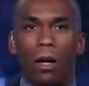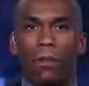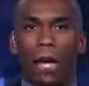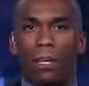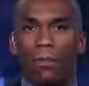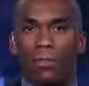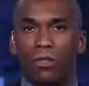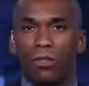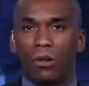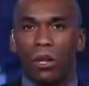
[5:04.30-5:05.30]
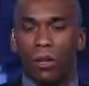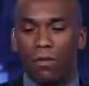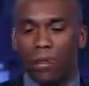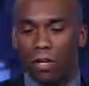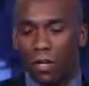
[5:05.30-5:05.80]
uh, backing up the story
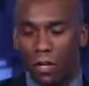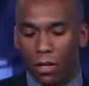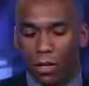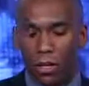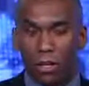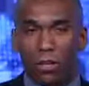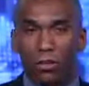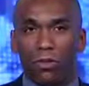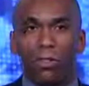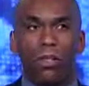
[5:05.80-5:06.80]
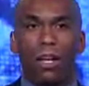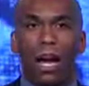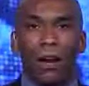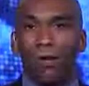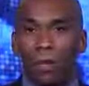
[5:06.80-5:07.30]
of the uh, the accusers because
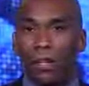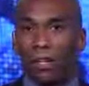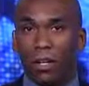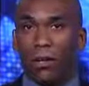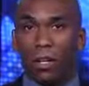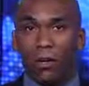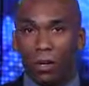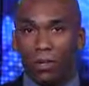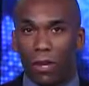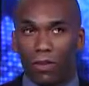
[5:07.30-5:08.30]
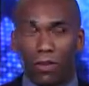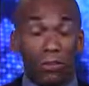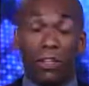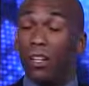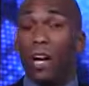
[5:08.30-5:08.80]
I don't really know. I don't work at Fox
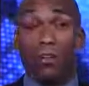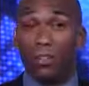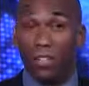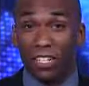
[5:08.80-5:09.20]
News. I have no